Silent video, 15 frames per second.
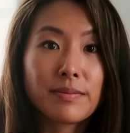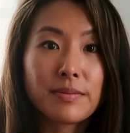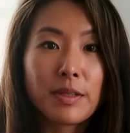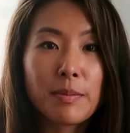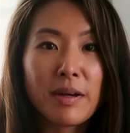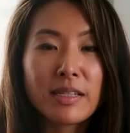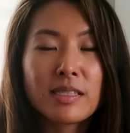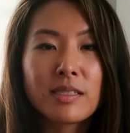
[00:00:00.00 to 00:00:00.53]
the
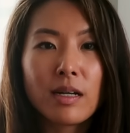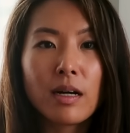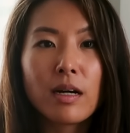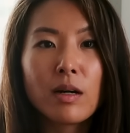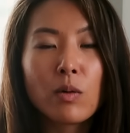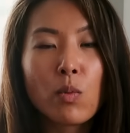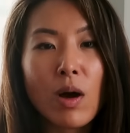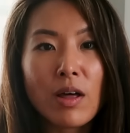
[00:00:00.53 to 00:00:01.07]
best
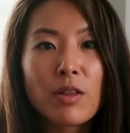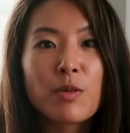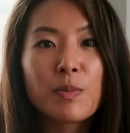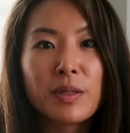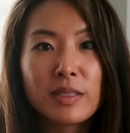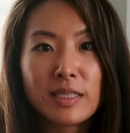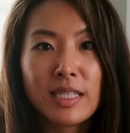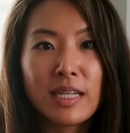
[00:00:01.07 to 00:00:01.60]
wealth
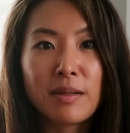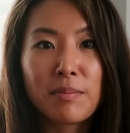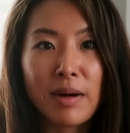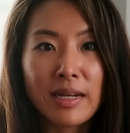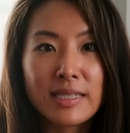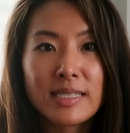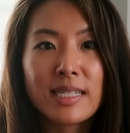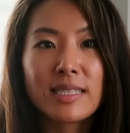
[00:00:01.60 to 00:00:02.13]
building
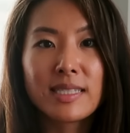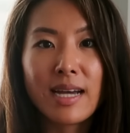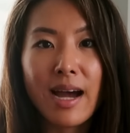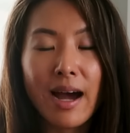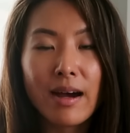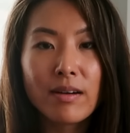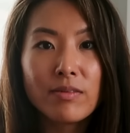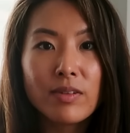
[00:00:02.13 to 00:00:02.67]
mindset to
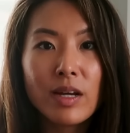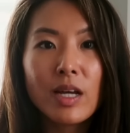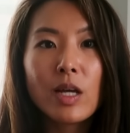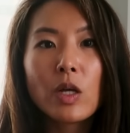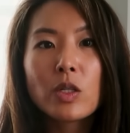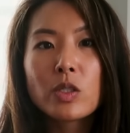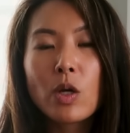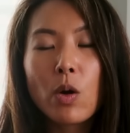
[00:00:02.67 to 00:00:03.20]
have.
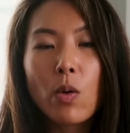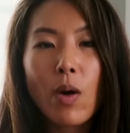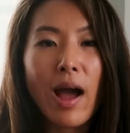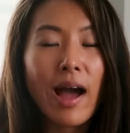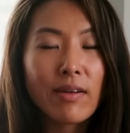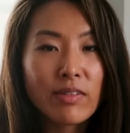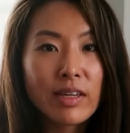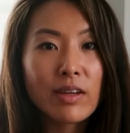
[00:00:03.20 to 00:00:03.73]
So
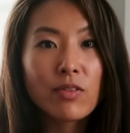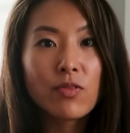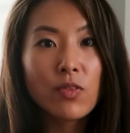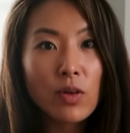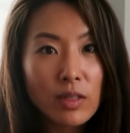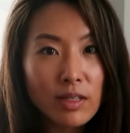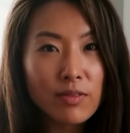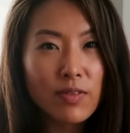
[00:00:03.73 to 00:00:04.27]
having a
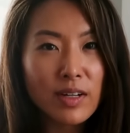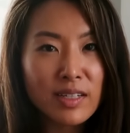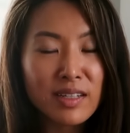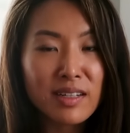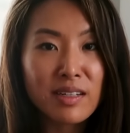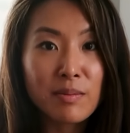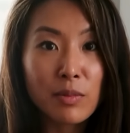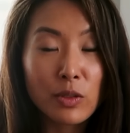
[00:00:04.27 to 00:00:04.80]
fully
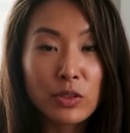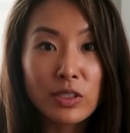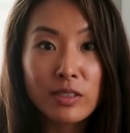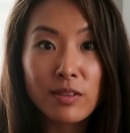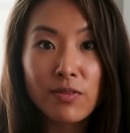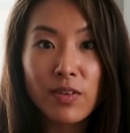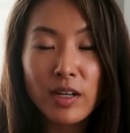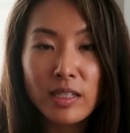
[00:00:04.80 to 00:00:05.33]
funded
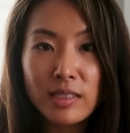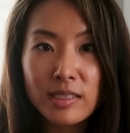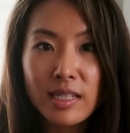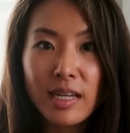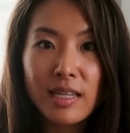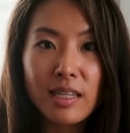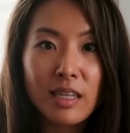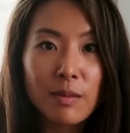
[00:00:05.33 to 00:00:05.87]
emergency fund
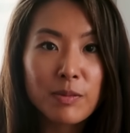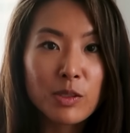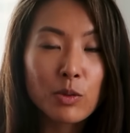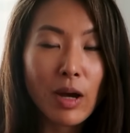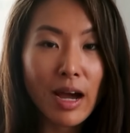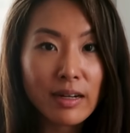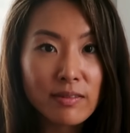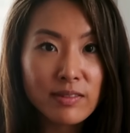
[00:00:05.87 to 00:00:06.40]
keeps you
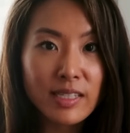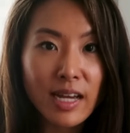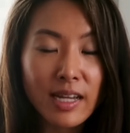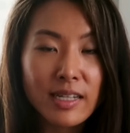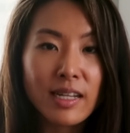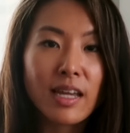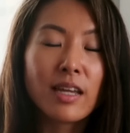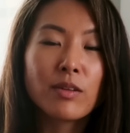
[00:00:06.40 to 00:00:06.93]
out of
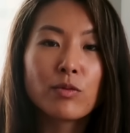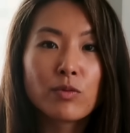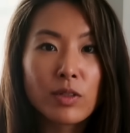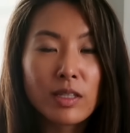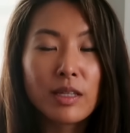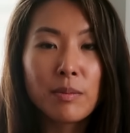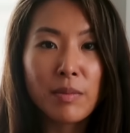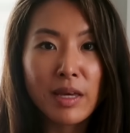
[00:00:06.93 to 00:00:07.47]
debt and
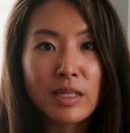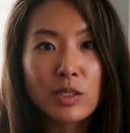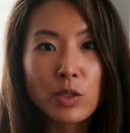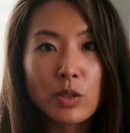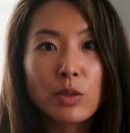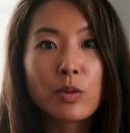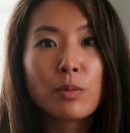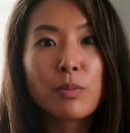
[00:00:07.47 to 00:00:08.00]
really makes
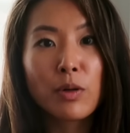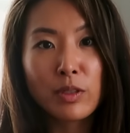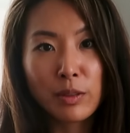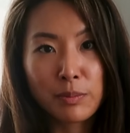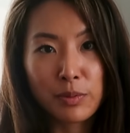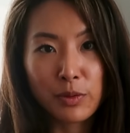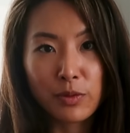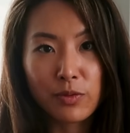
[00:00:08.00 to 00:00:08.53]
you
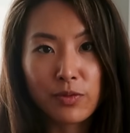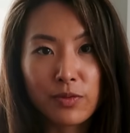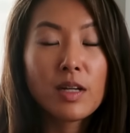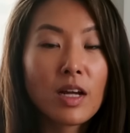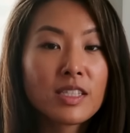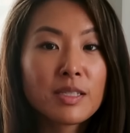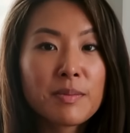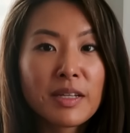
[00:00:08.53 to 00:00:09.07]
bulletproof.
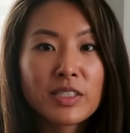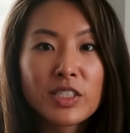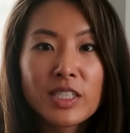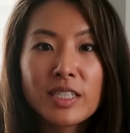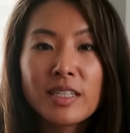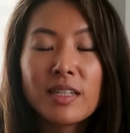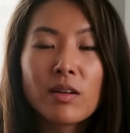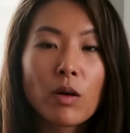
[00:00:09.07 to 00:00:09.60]
Not to
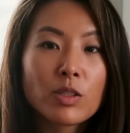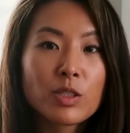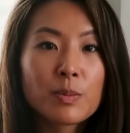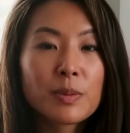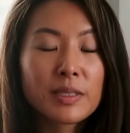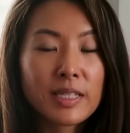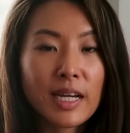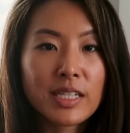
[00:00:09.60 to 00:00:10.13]
mention, it also
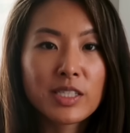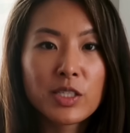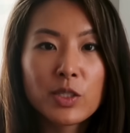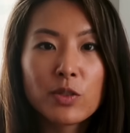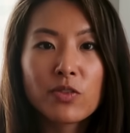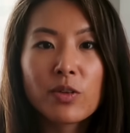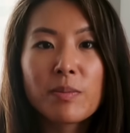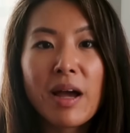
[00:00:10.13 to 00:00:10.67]
protects
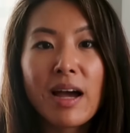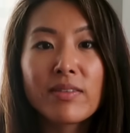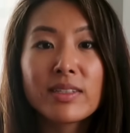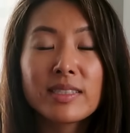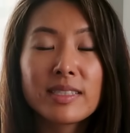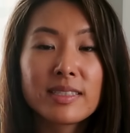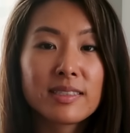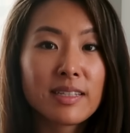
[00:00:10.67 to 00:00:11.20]
you from
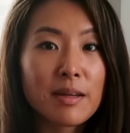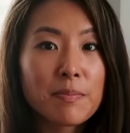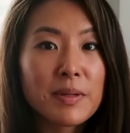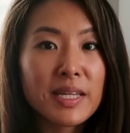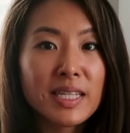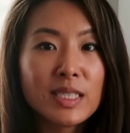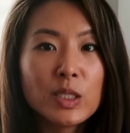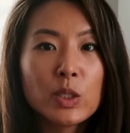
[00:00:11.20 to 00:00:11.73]
having to dip
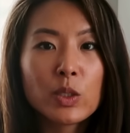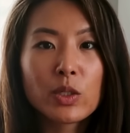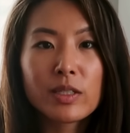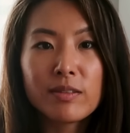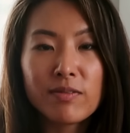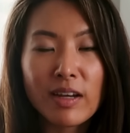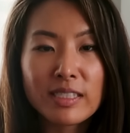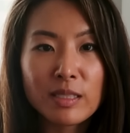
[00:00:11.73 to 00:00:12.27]
into your
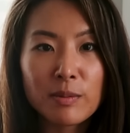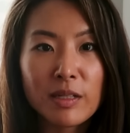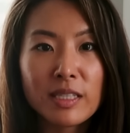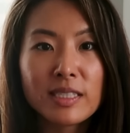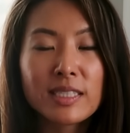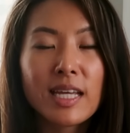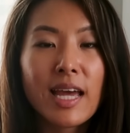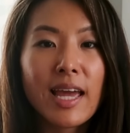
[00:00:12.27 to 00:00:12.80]

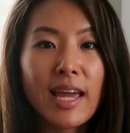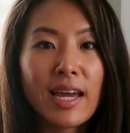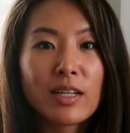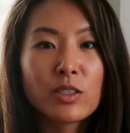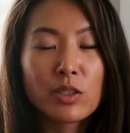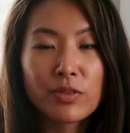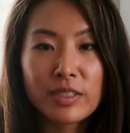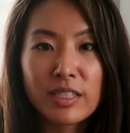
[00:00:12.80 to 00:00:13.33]
investments
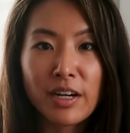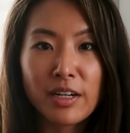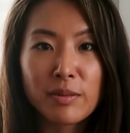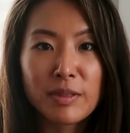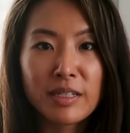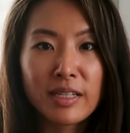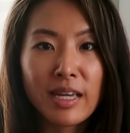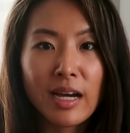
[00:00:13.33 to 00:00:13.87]
and your
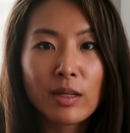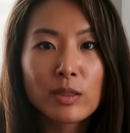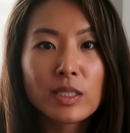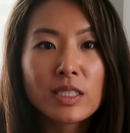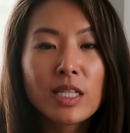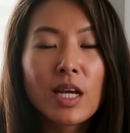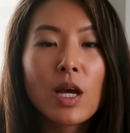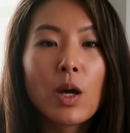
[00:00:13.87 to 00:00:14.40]
retirement
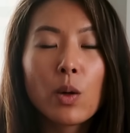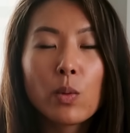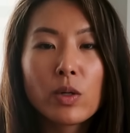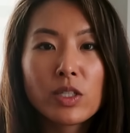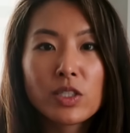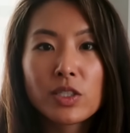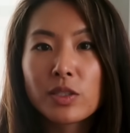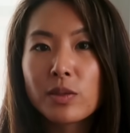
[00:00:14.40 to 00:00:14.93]
accounts,
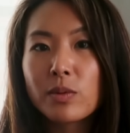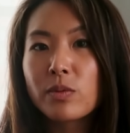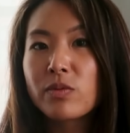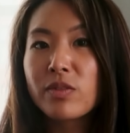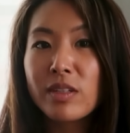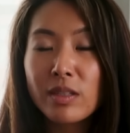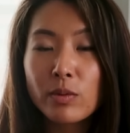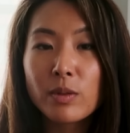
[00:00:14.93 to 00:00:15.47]
which
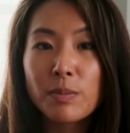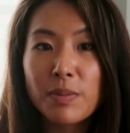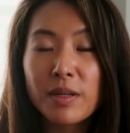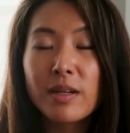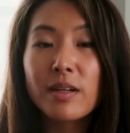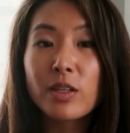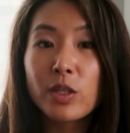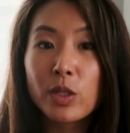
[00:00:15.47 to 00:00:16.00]
really would
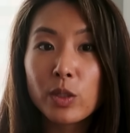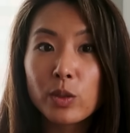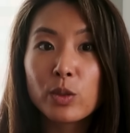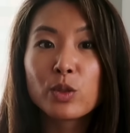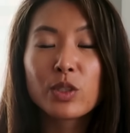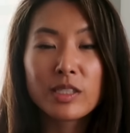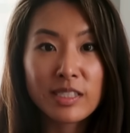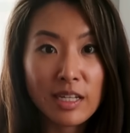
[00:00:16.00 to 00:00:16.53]
be a
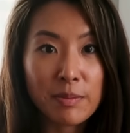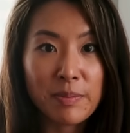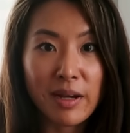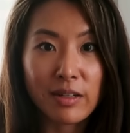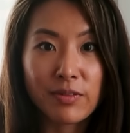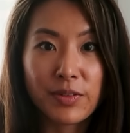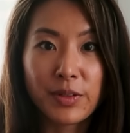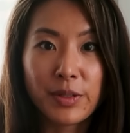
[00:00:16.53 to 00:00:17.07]
huge
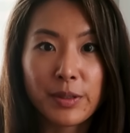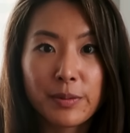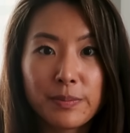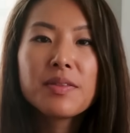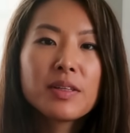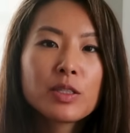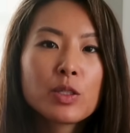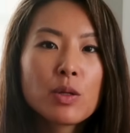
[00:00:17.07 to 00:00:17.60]
setback for you. In the